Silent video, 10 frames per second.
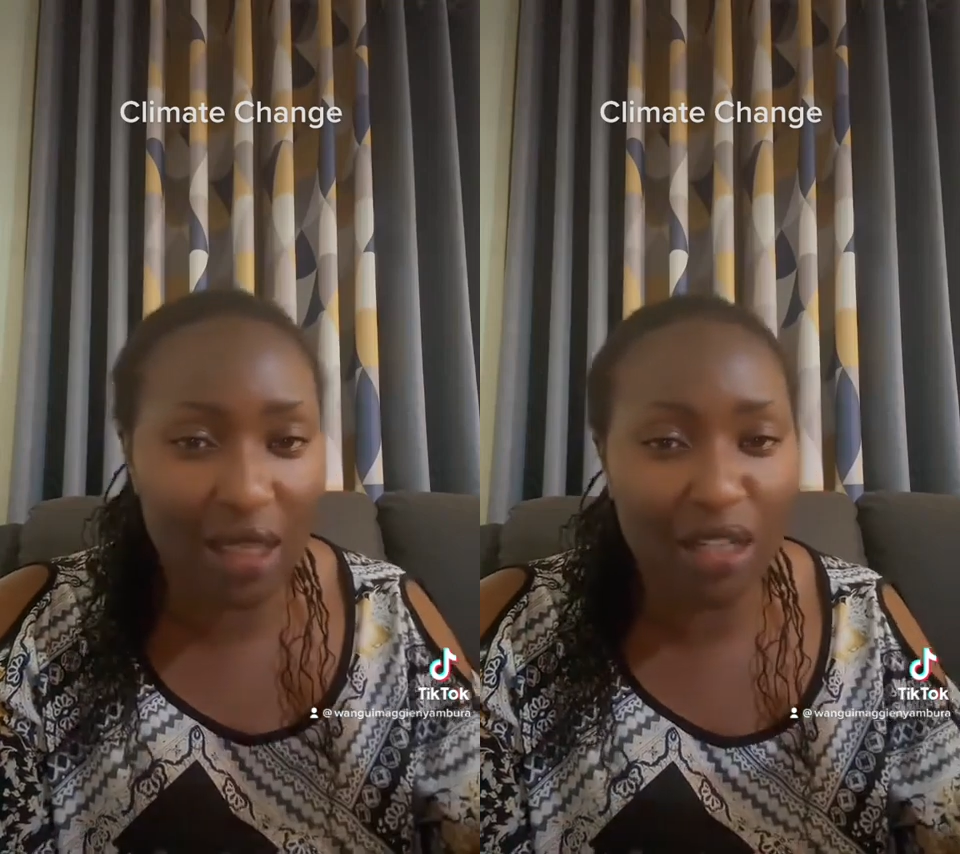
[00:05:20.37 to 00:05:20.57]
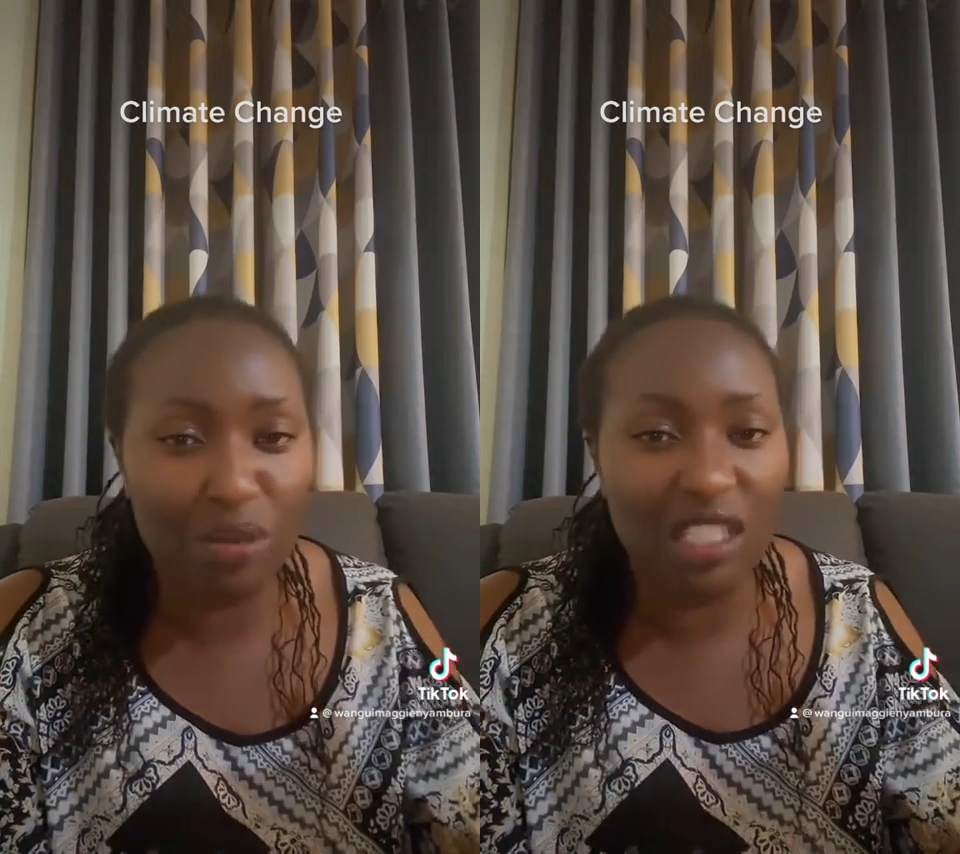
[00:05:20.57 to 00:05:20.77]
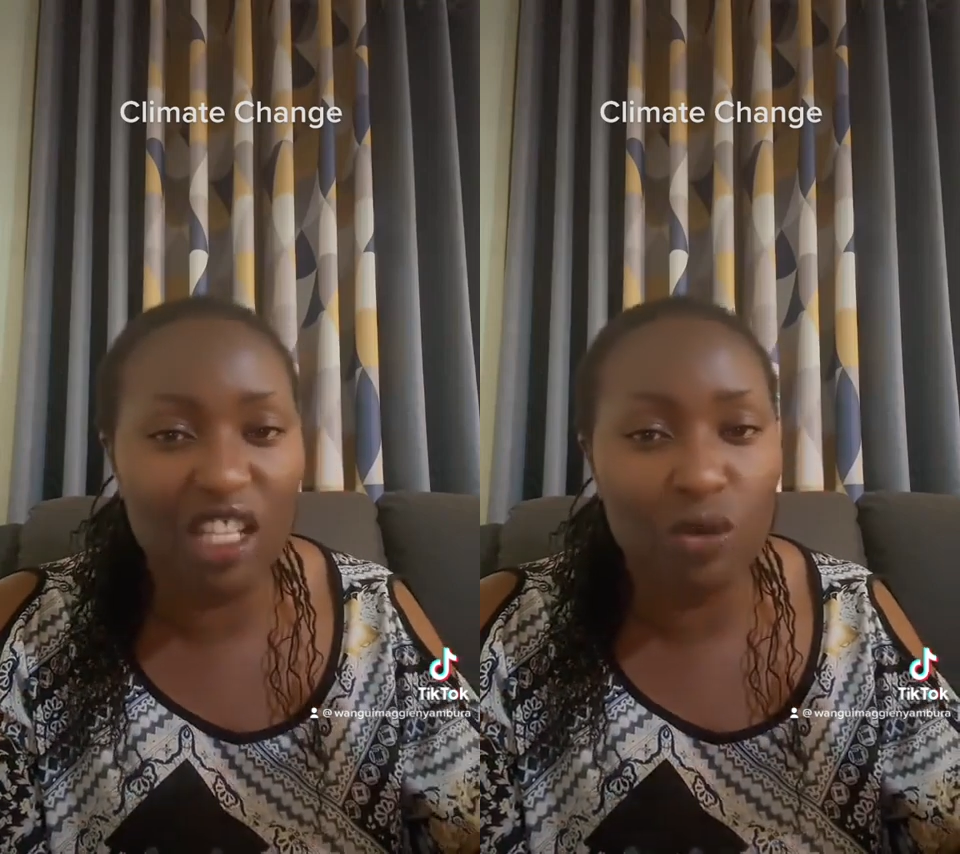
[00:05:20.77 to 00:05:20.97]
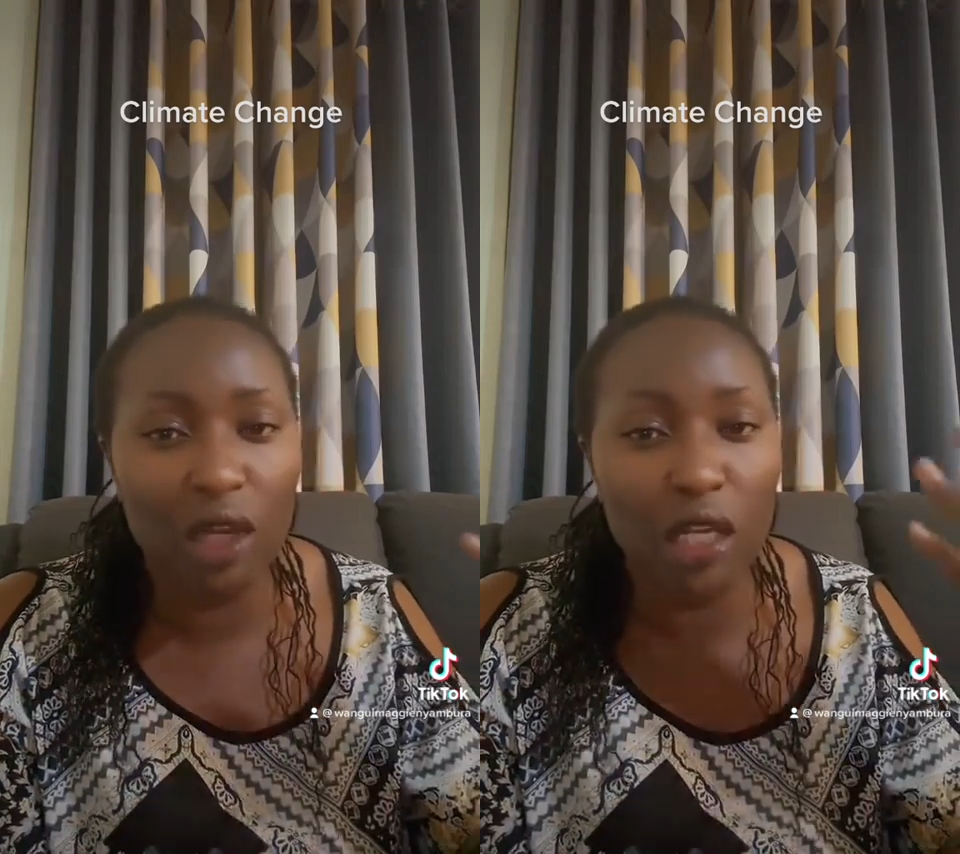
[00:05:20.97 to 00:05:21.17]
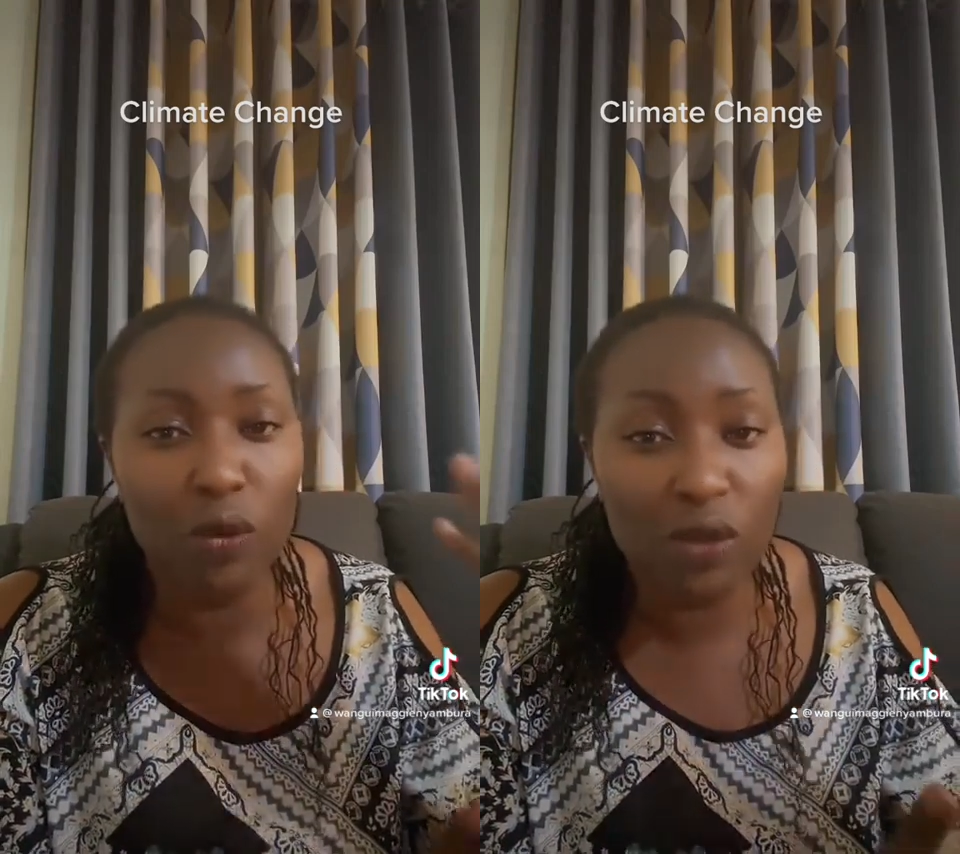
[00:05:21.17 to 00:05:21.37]
that means that we are
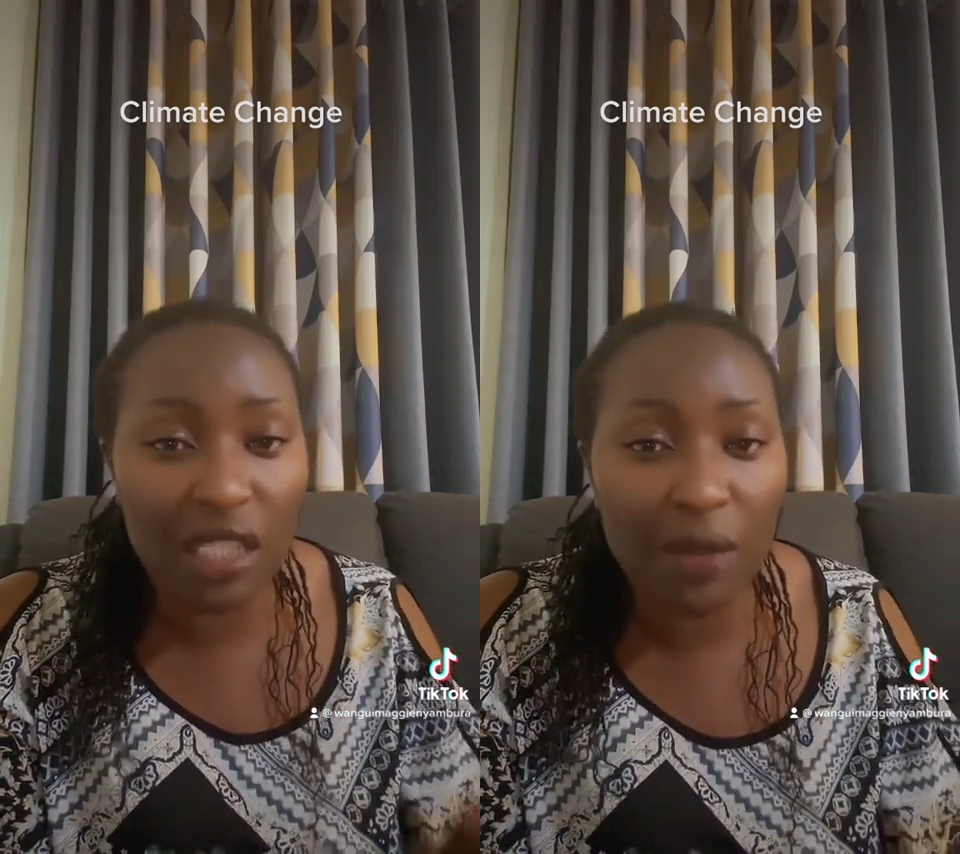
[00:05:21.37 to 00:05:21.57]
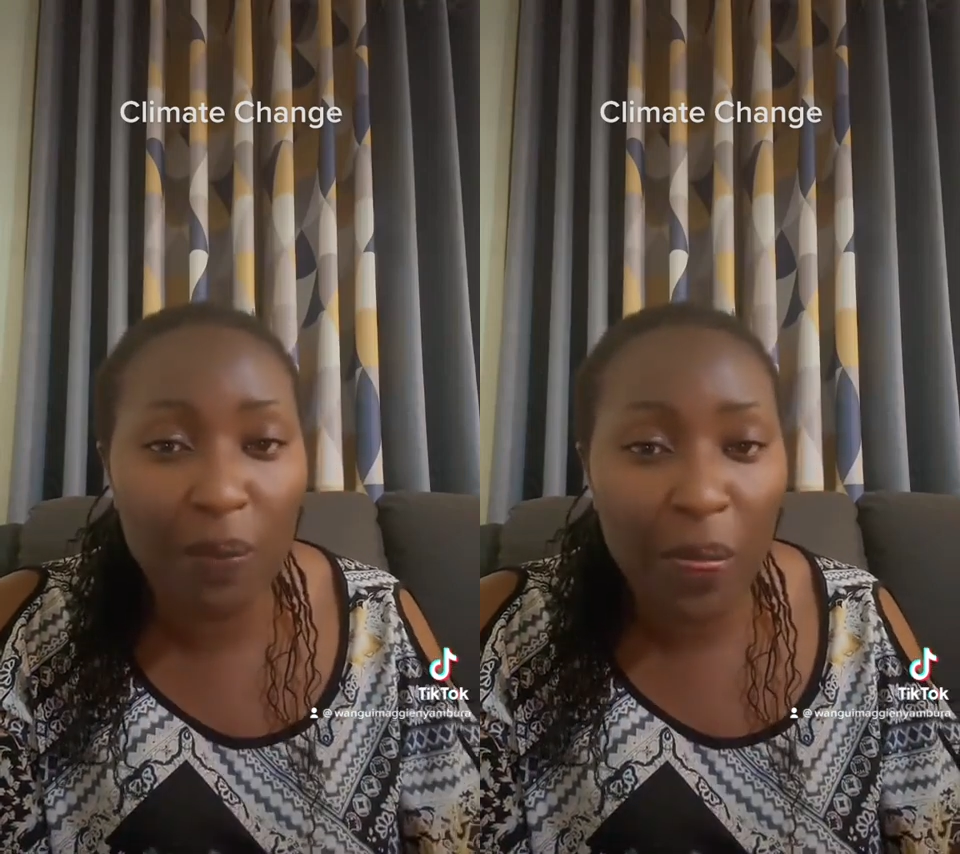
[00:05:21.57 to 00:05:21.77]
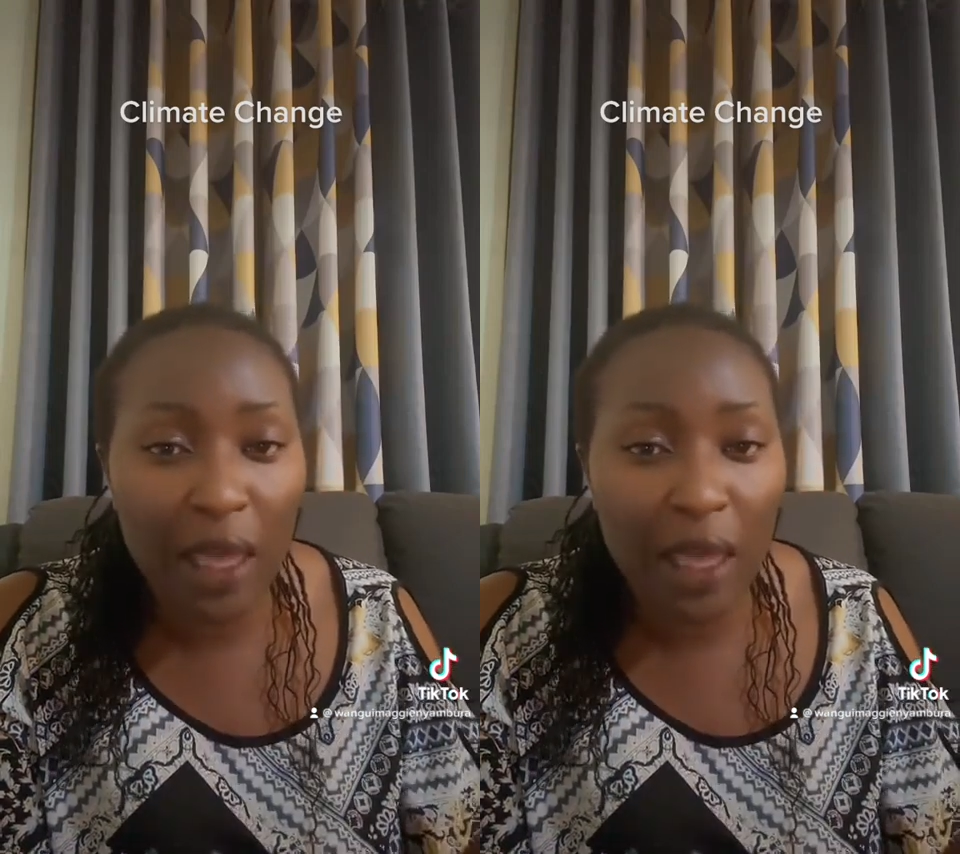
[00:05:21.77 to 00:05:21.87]
losing